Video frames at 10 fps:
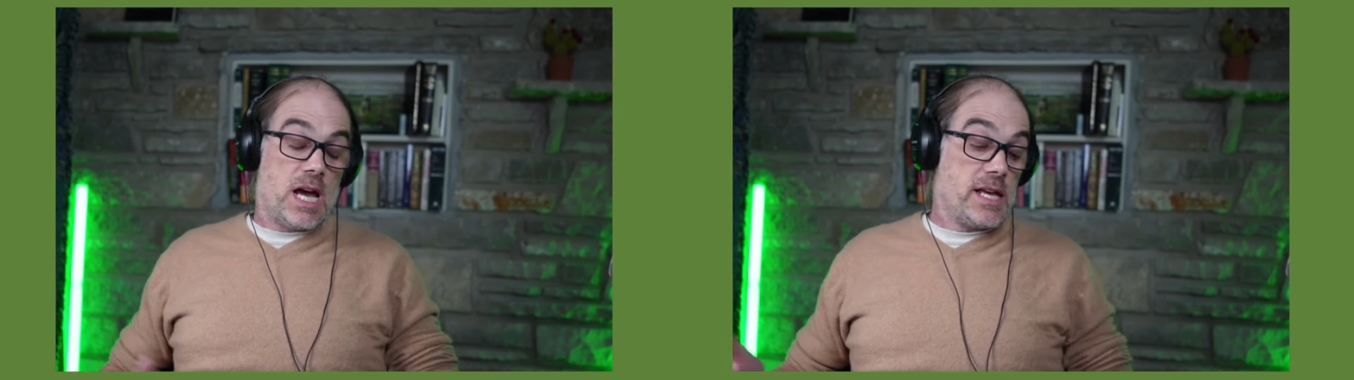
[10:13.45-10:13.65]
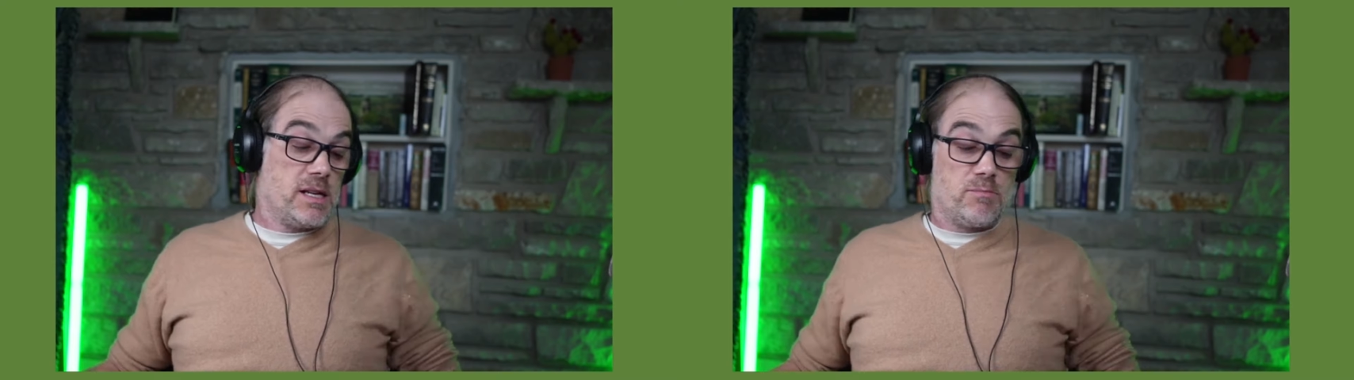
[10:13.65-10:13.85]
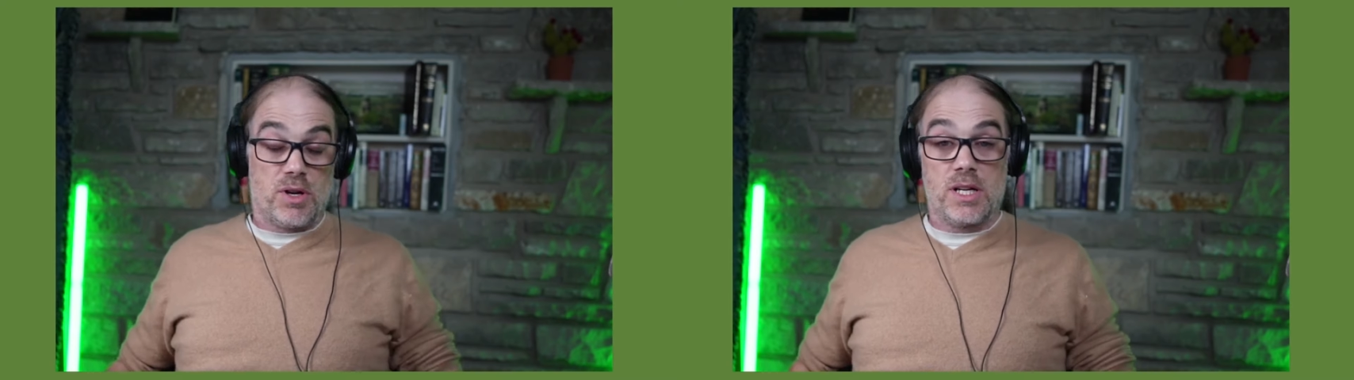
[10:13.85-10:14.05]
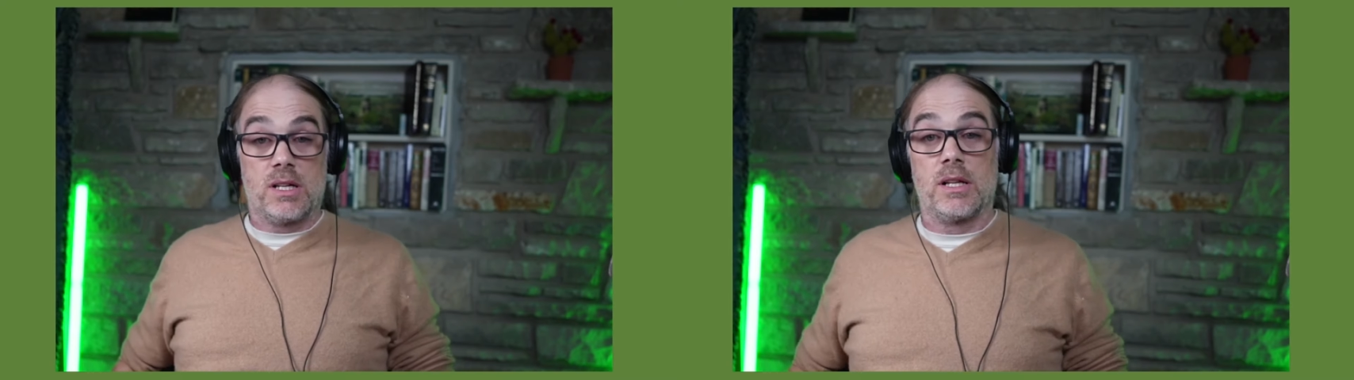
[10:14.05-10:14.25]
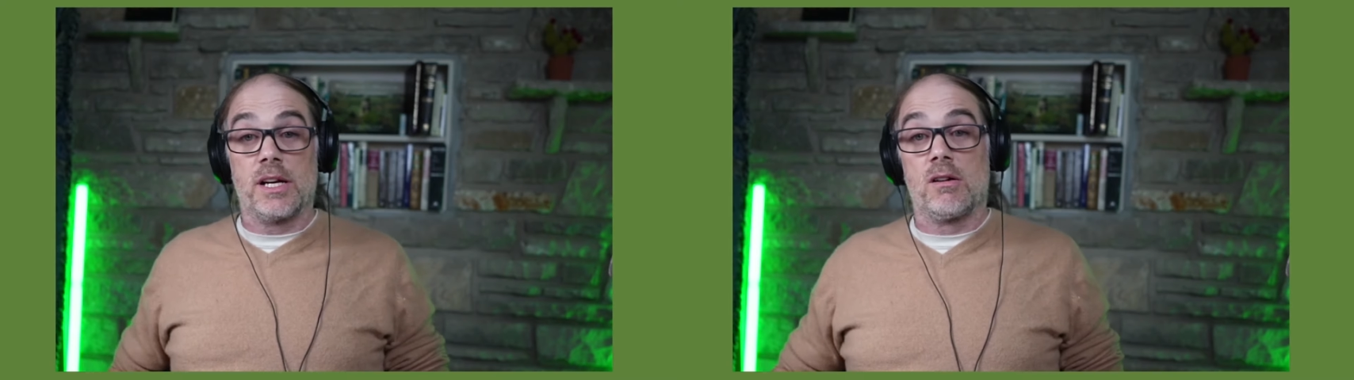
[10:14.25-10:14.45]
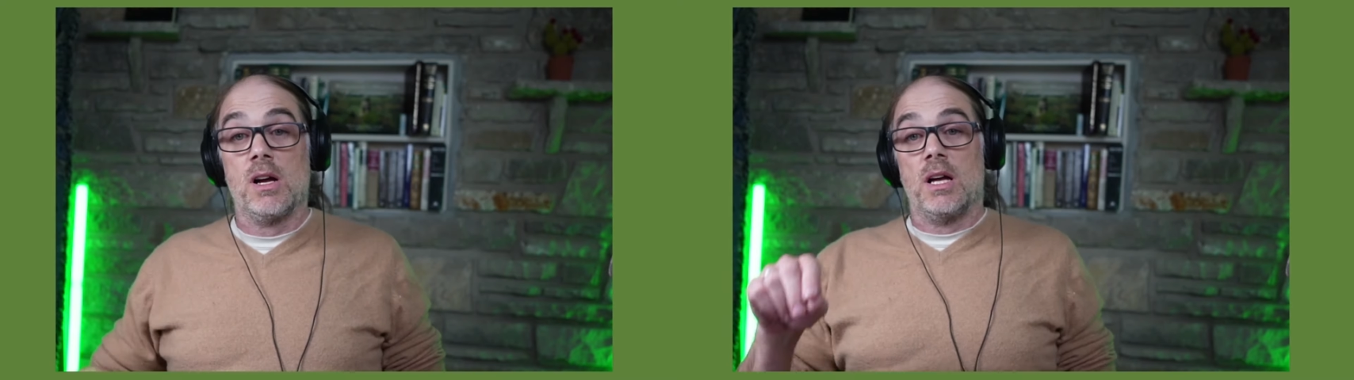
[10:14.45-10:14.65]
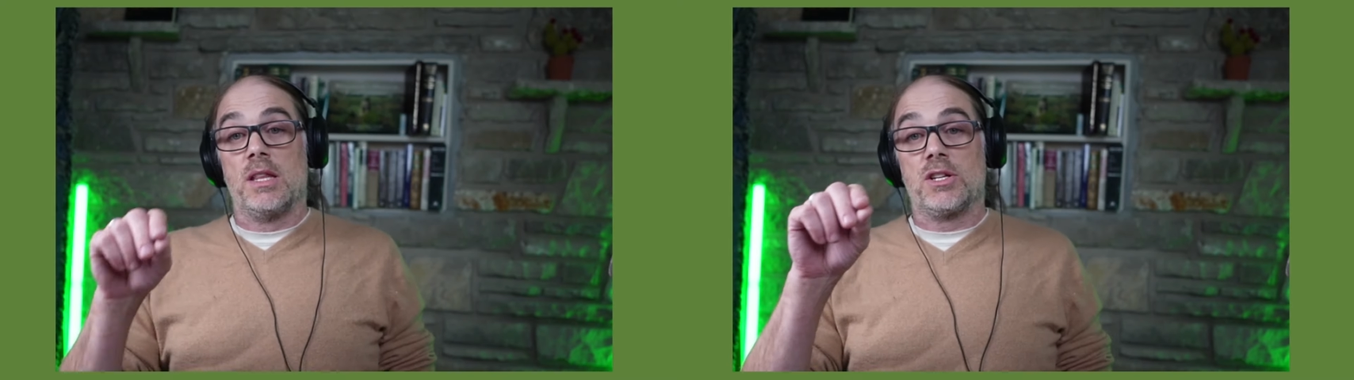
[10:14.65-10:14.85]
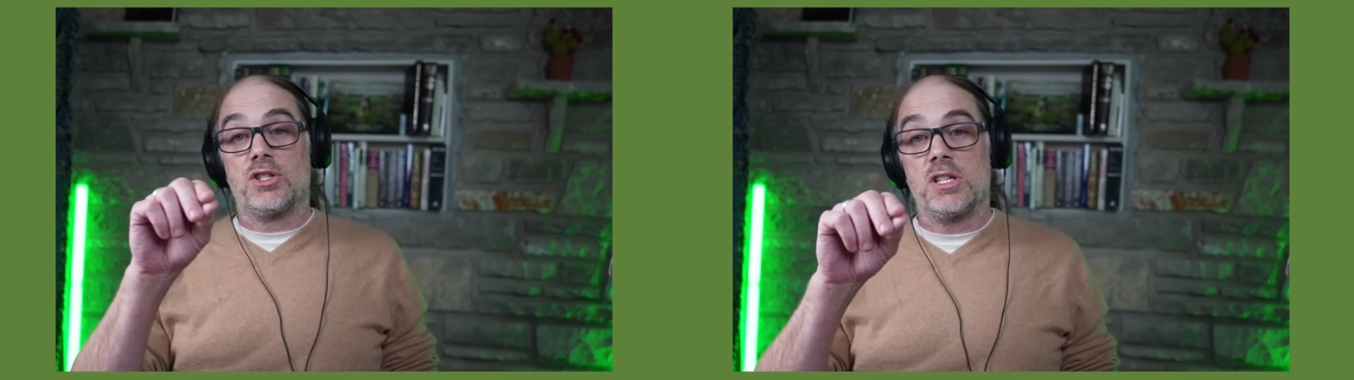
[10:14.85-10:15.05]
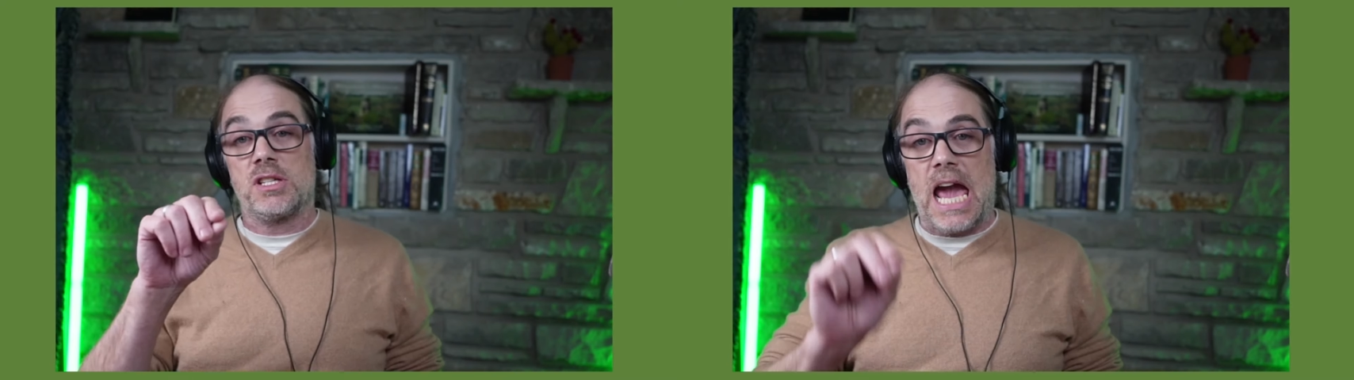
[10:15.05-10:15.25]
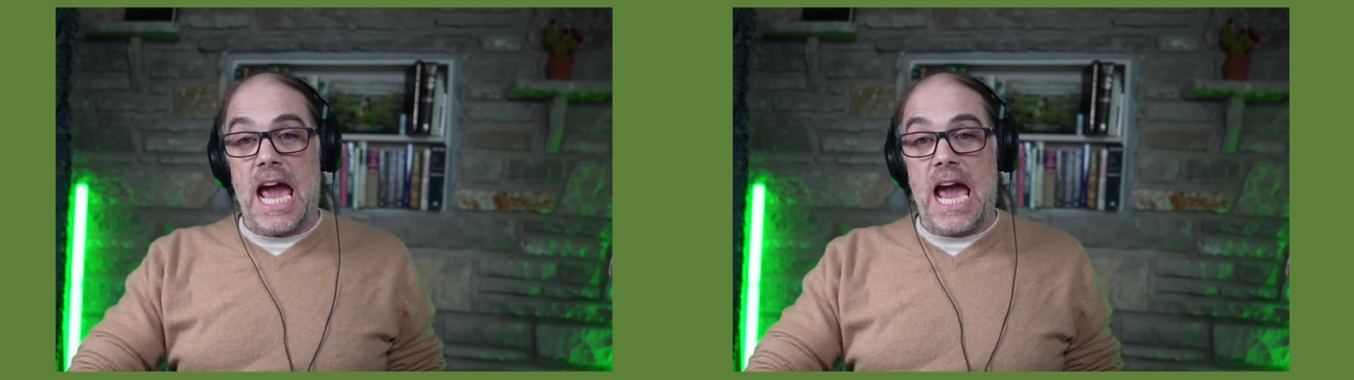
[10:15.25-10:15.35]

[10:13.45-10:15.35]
I think, pretty clear that she's